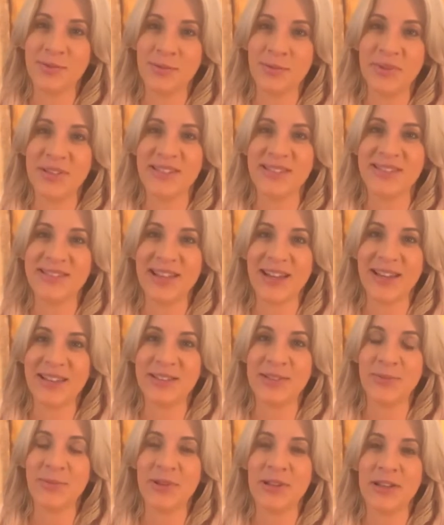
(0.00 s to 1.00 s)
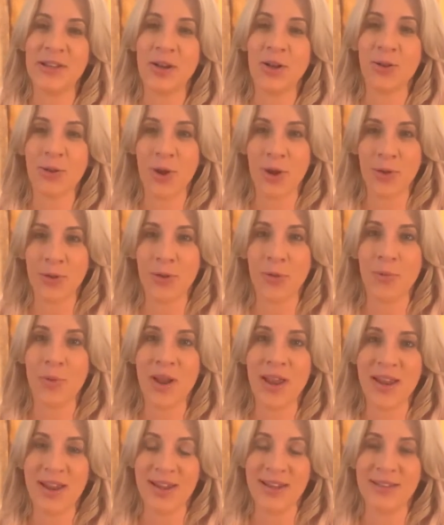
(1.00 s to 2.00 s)
we decide to be along the
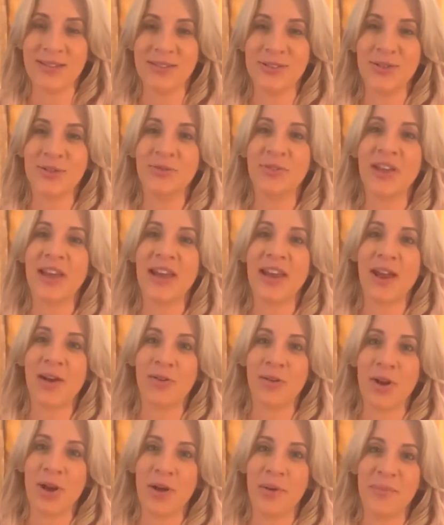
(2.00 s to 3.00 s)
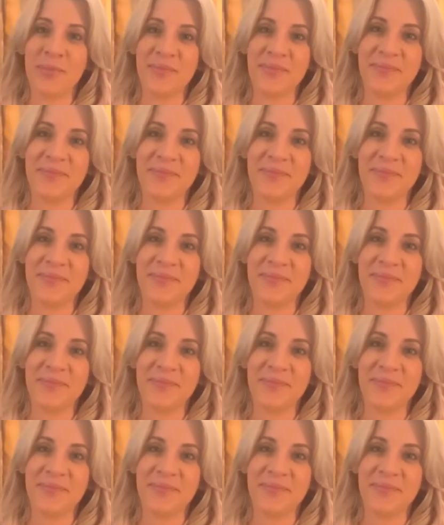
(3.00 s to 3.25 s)
way to that outcome.